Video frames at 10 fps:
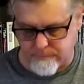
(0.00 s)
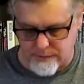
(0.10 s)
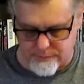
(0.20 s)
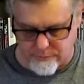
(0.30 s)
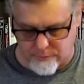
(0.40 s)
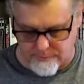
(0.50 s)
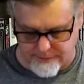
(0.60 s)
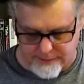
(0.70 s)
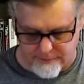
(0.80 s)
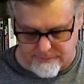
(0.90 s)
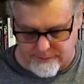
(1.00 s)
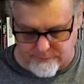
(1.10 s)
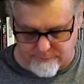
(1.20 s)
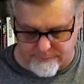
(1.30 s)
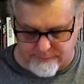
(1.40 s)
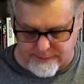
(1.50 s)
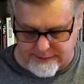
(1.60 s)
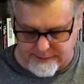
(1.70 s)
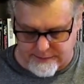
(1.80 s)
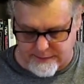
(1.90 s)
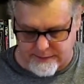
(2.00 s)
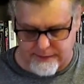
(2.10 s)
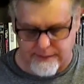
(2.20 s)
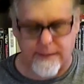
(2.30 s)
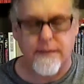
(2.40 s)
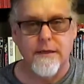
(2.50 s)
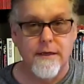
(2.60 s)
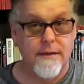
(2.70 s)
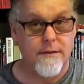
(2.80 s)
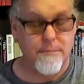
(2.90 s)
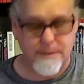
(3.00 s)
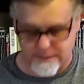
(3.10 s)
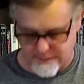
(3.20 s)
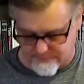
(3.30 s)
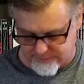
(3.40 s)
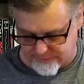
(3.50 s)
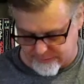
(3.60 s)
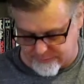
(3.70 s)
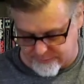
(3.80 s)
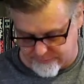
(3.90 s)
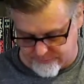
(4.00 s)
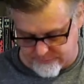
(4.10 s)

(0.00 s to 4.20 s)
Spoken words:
So we'll open that up, and this one feels like it's got a little piece of gum in here too.